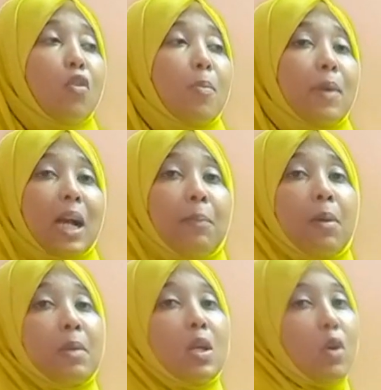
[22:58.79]
form
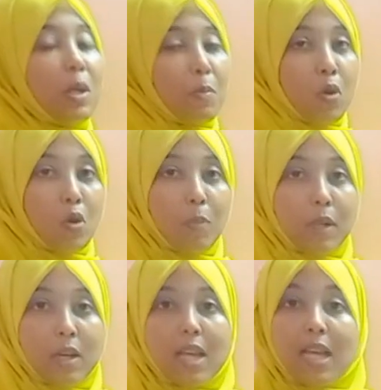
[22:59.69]

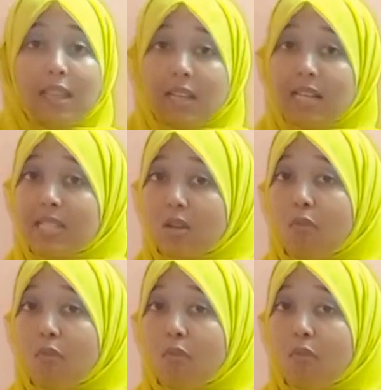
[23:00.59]
carbaminohemoglobin. This,